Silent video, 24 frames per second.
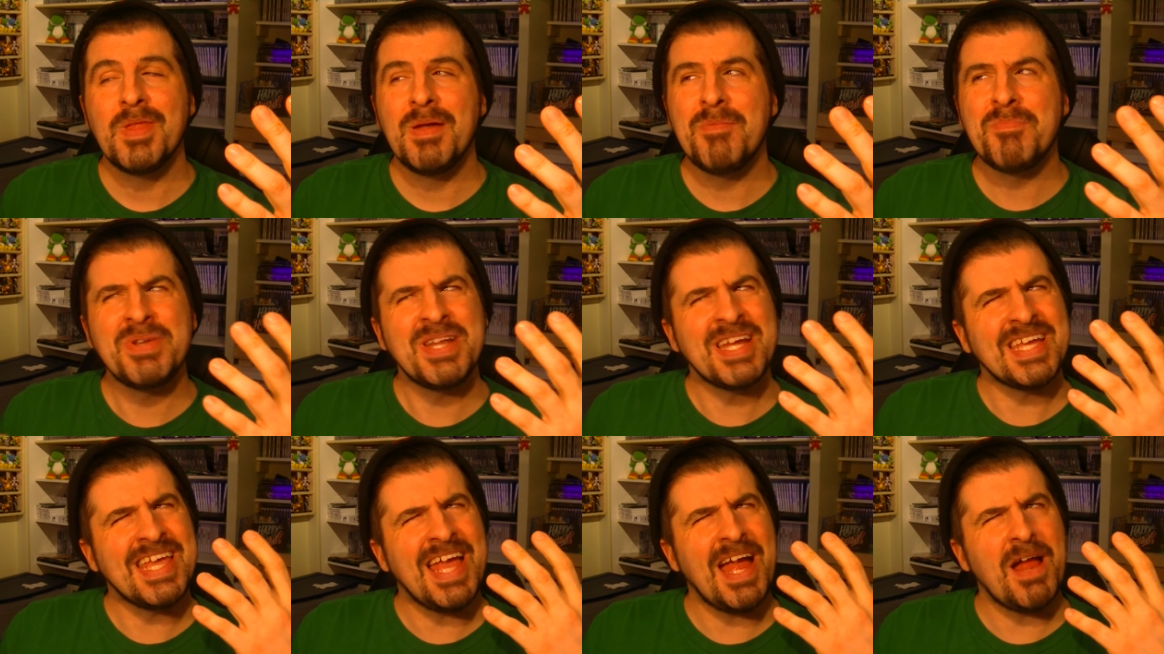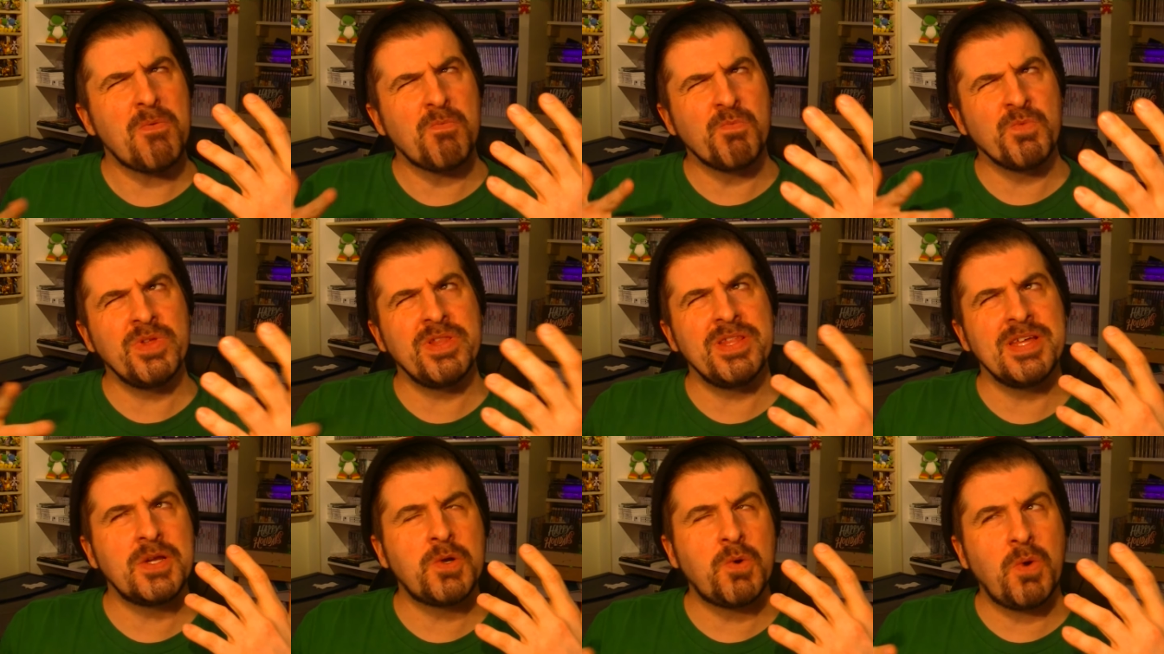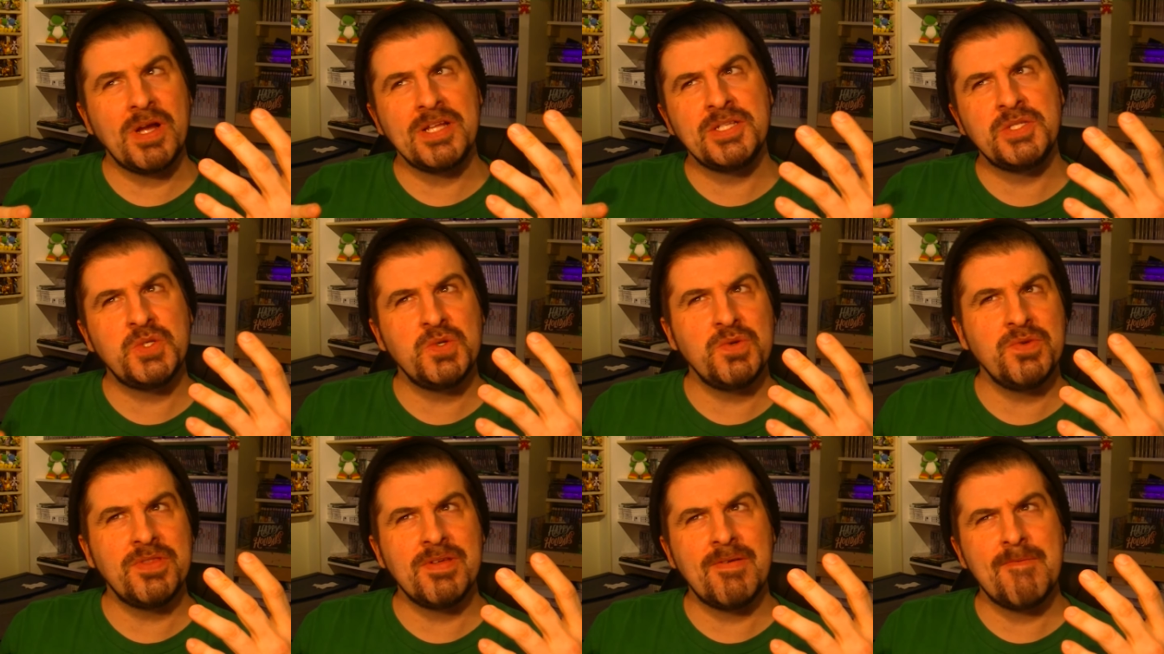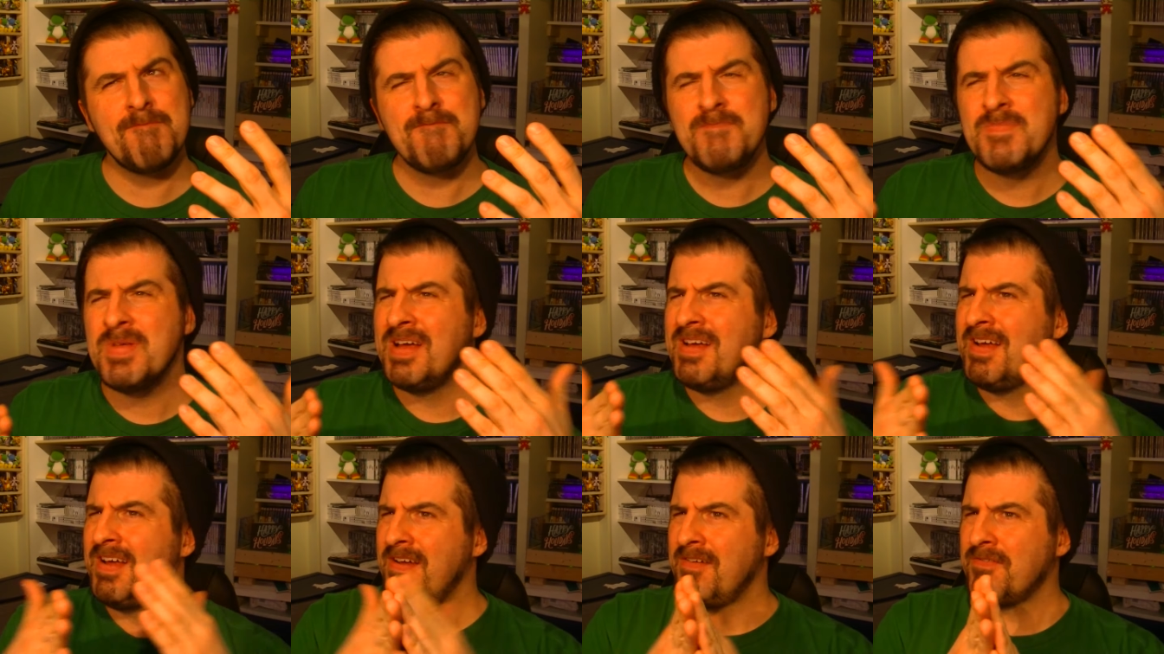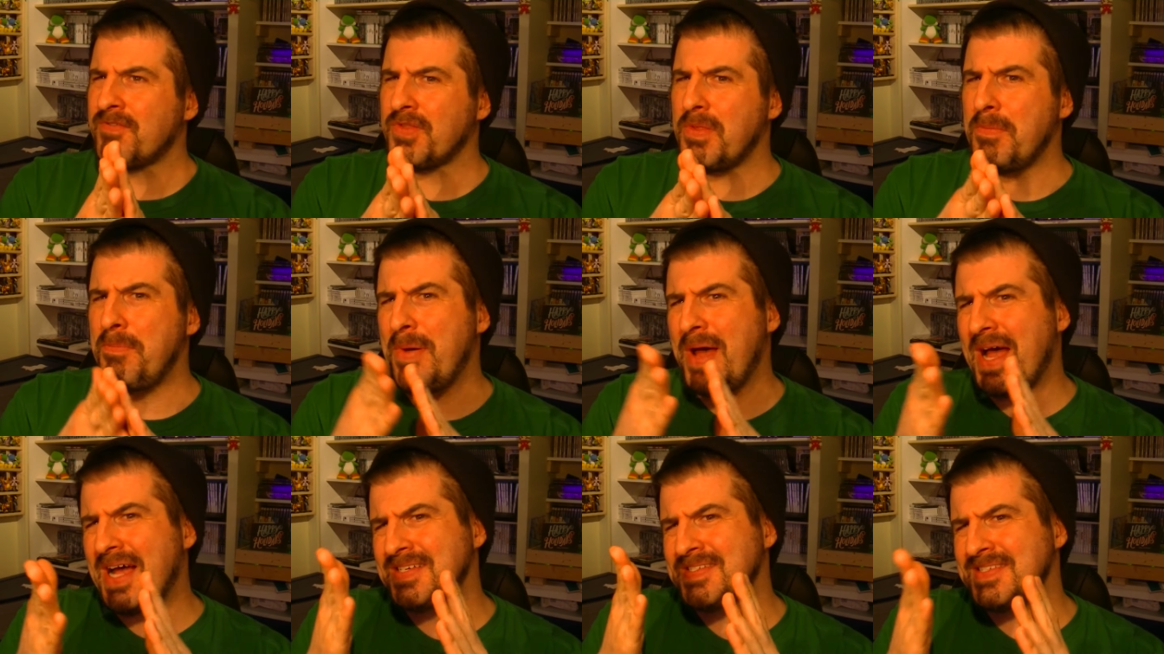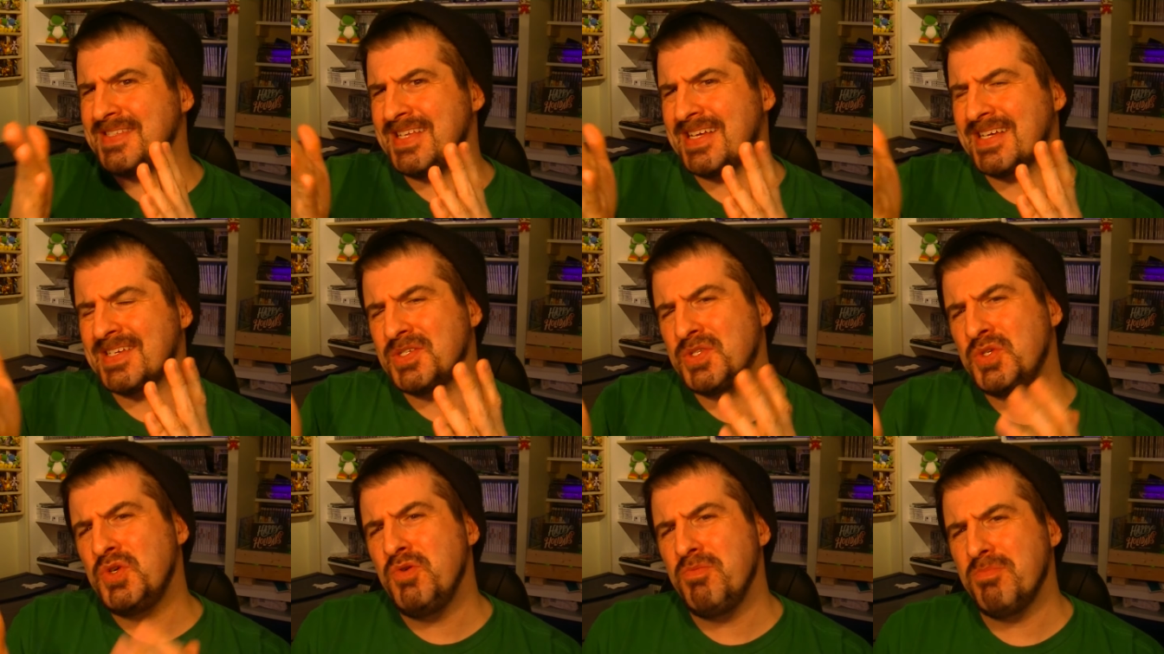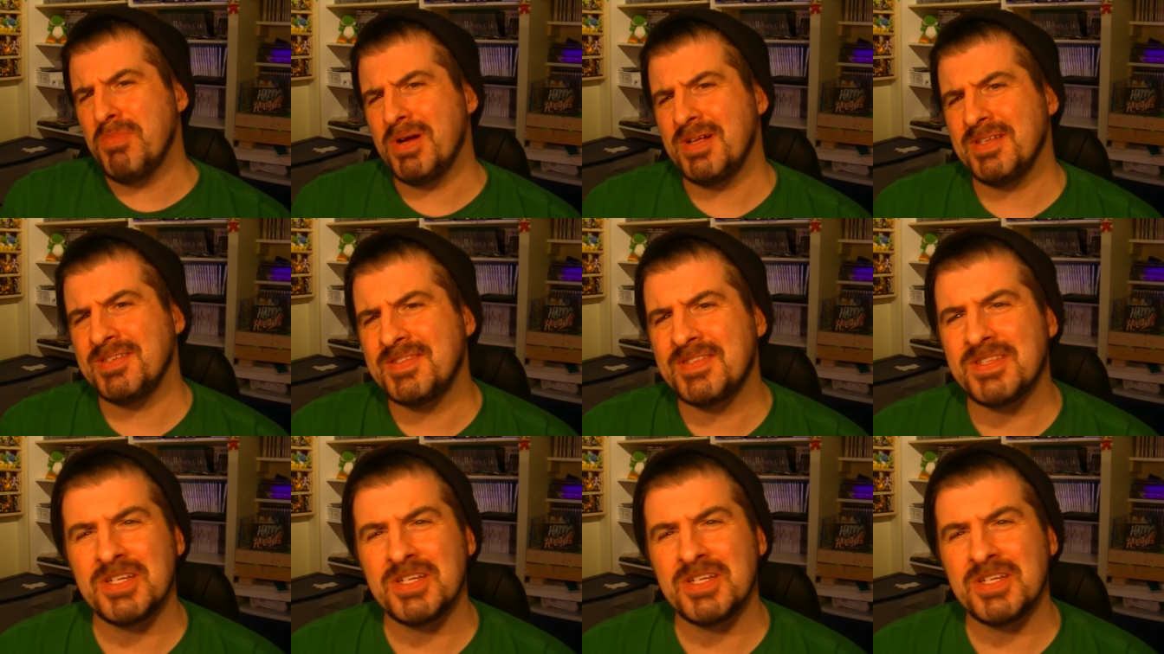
but I can't really quite do them for the past next two months.